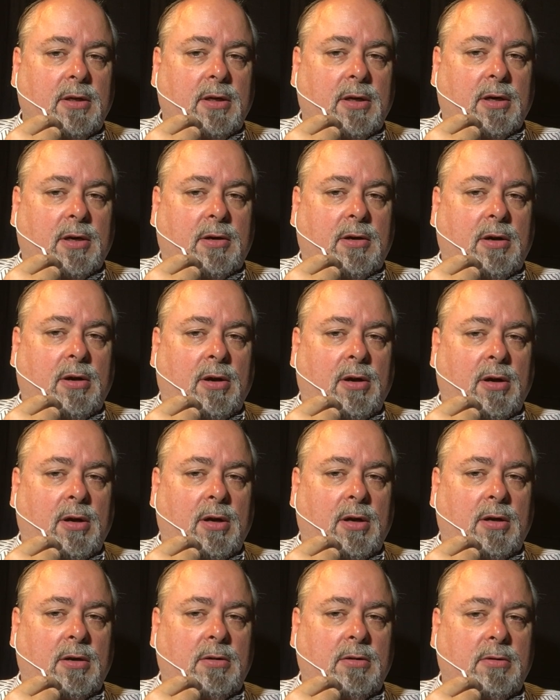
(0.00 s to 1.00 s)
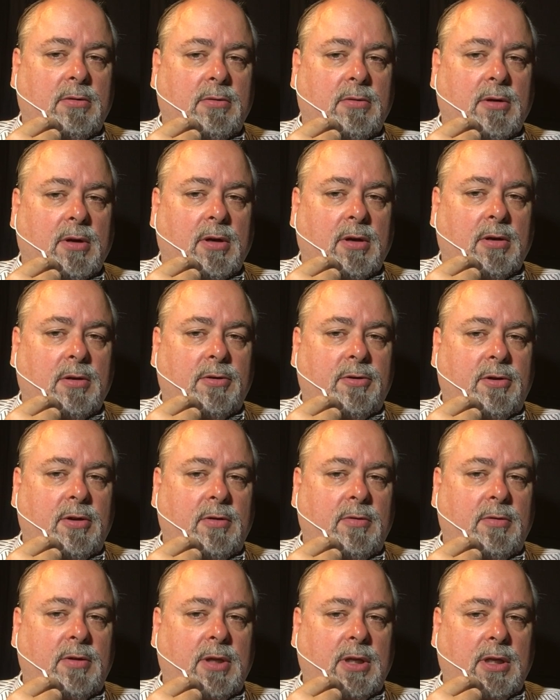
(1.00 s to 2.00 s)
a car
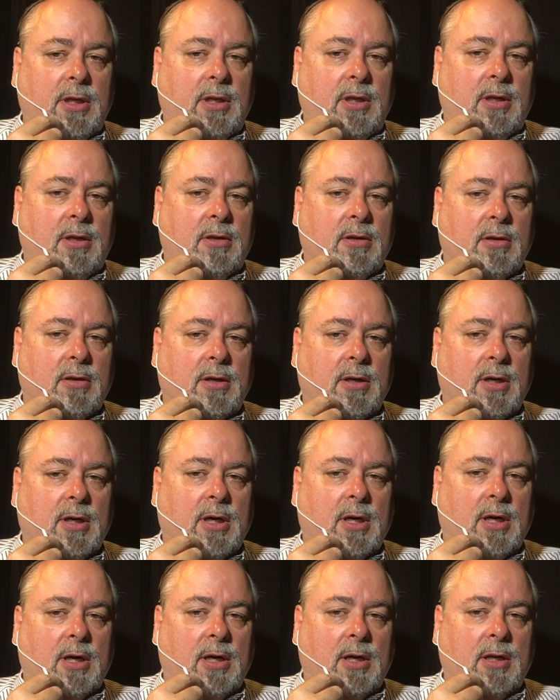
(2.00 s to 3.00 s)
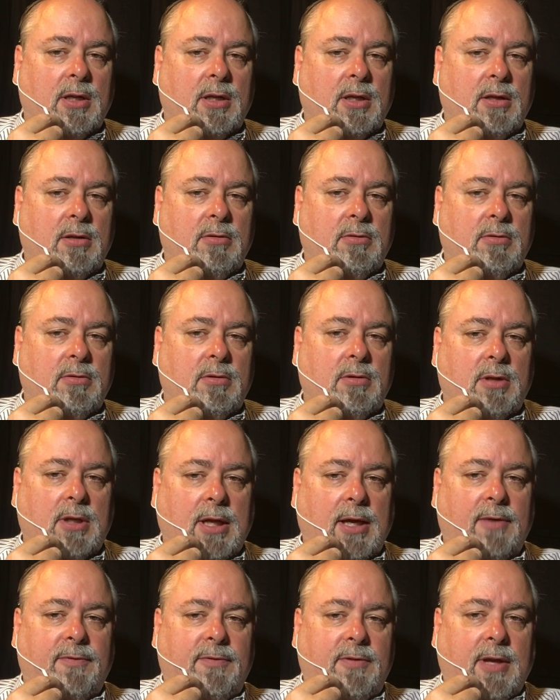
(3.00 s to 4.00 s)
to the uh,
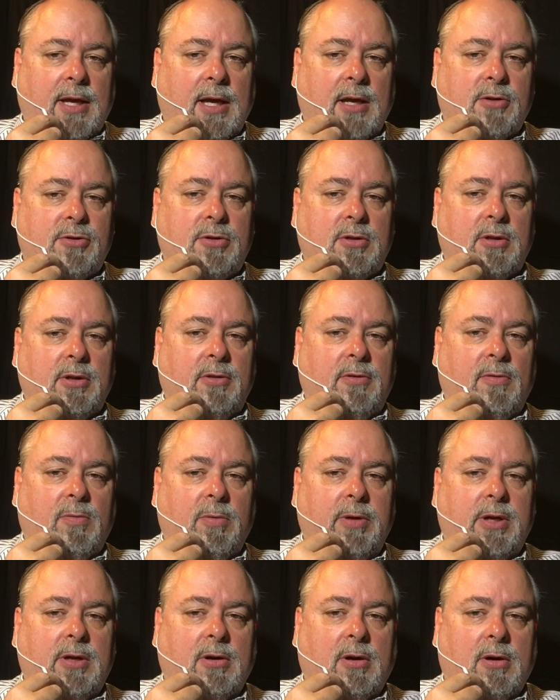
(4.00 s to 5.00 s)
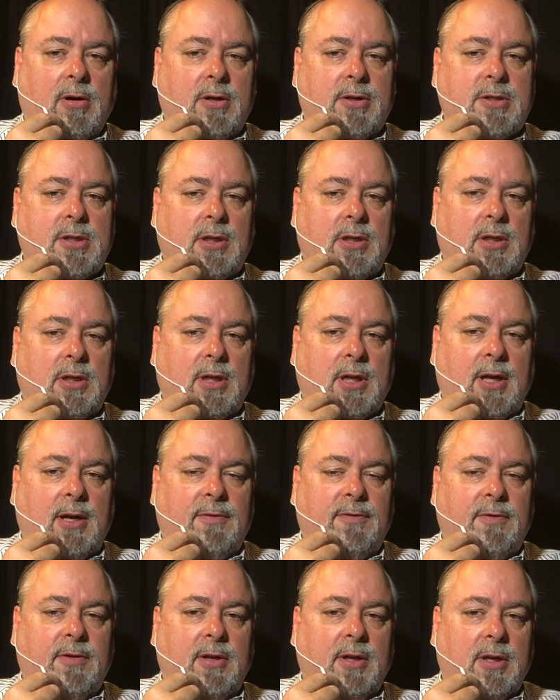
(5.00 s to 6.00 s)
left, actually, three cars on the
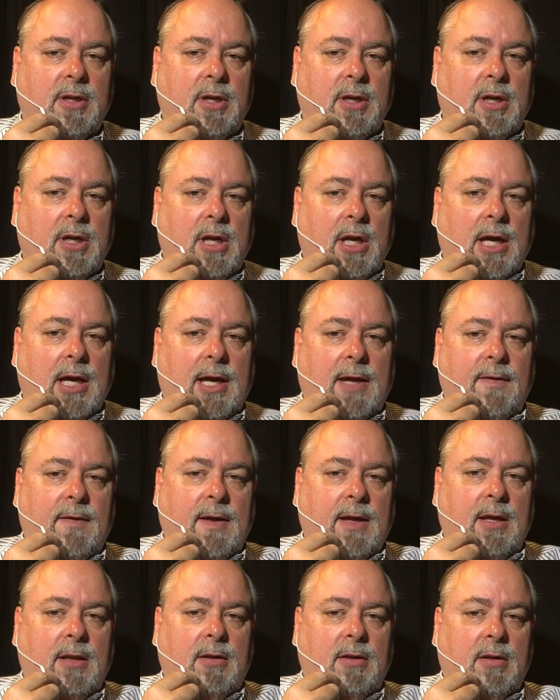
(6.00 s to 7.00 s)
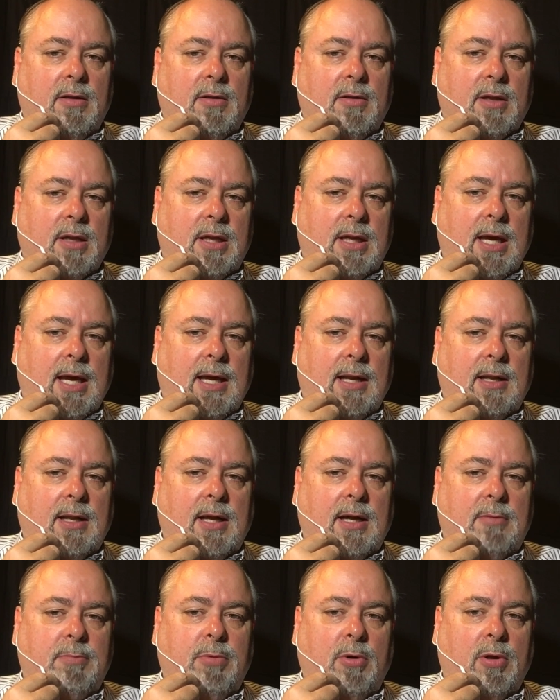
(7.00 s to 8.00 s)
left, and then the
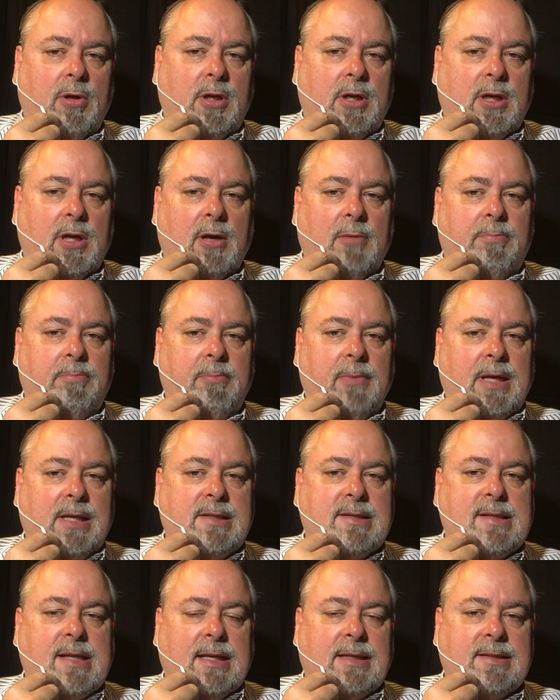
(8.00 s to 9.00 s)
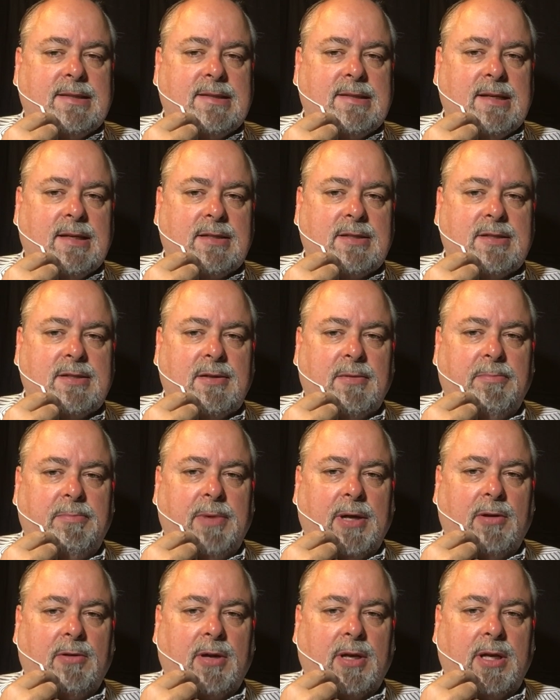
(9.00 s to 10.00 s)
Cadillac pulling up makes that sixth
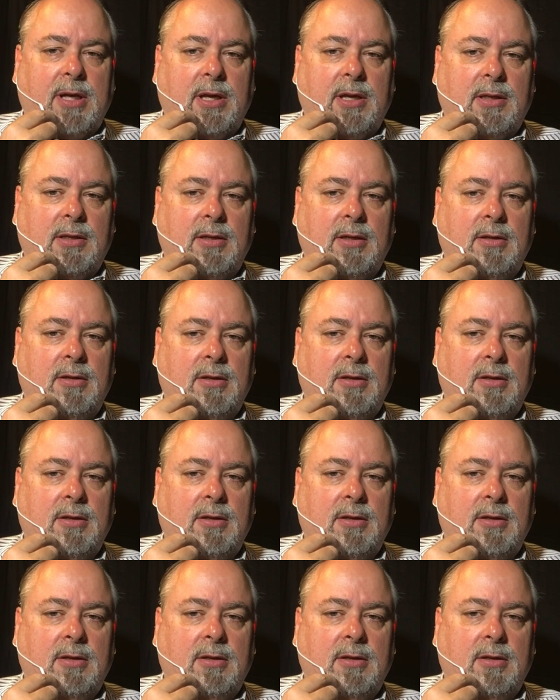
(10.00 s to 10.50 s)
barricade.